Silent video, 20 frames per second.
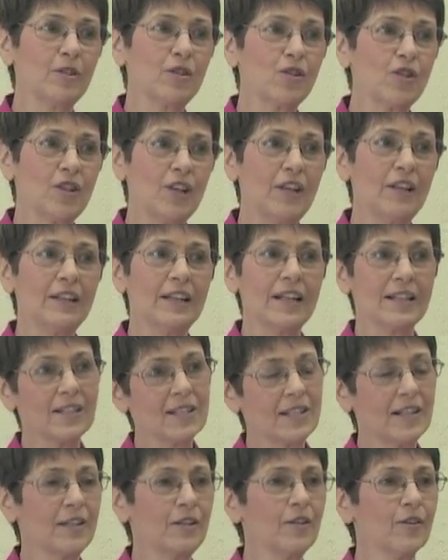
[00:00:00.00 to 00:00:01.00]
machine
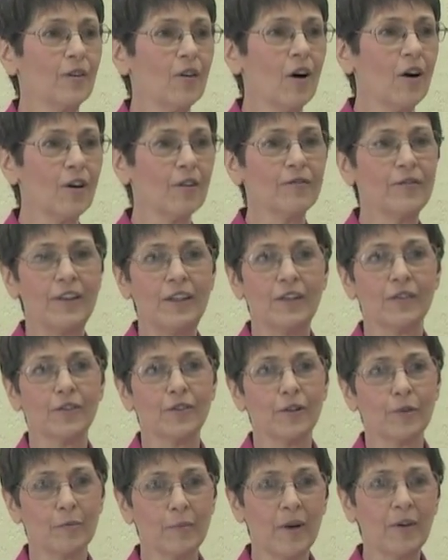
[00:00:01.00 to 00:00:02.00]
that's in your RV or
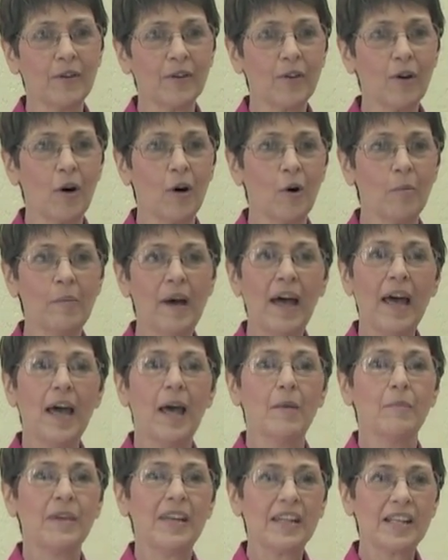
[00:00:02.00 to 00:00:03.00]
your motorhome,
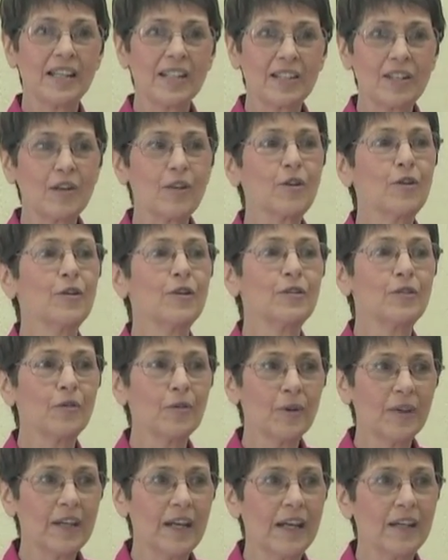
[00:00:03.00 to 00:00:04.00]
because it could
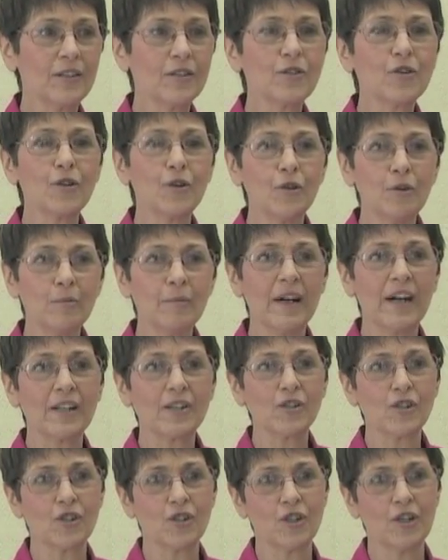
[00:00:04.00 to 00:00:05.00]
create too
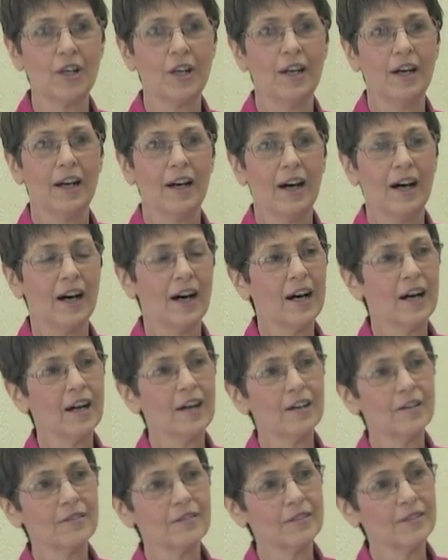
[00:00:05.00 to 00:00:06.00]
much
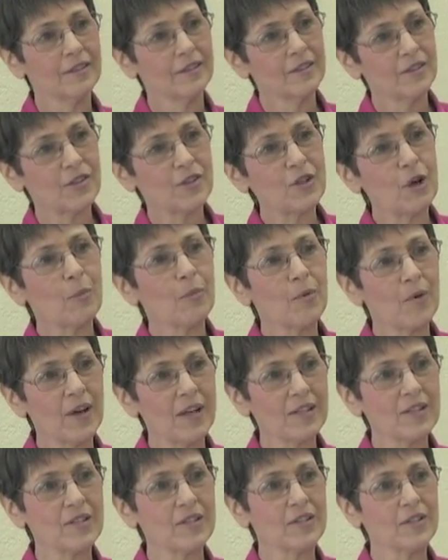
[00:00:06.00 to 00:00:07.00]
soap
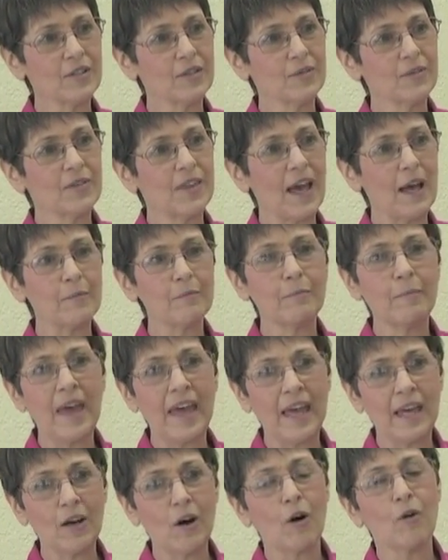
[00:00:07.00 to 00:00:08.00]
residue that
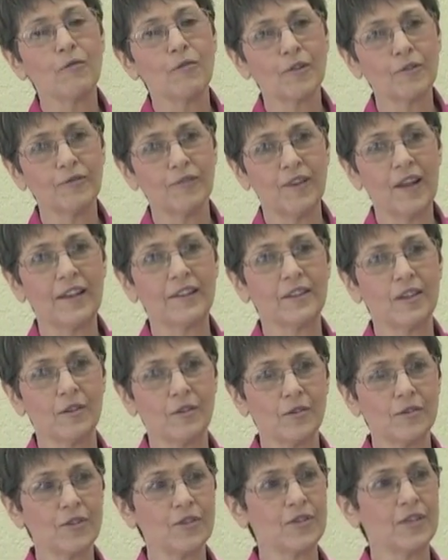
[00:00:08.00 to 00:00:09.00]
may overflood
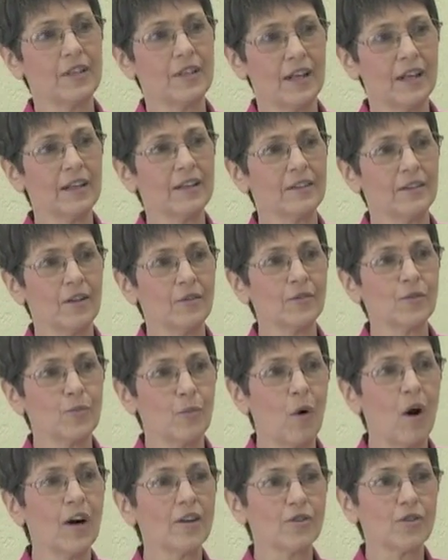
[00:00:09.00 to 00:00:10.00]
those
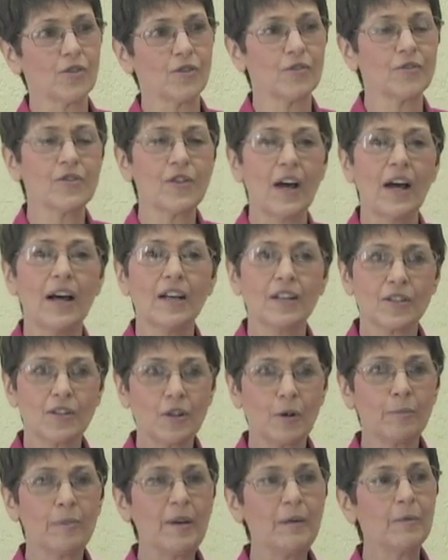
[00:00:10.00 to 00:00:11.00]
washers.
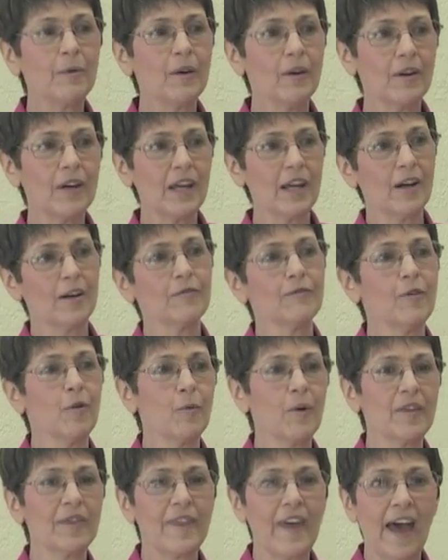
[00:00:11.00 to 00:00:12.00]
So be real careful
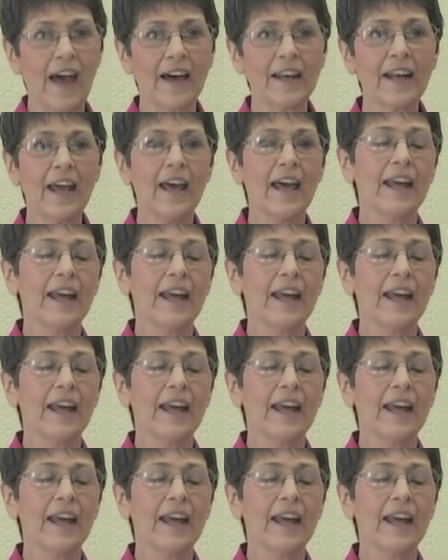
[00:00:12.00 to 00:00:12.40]
with that.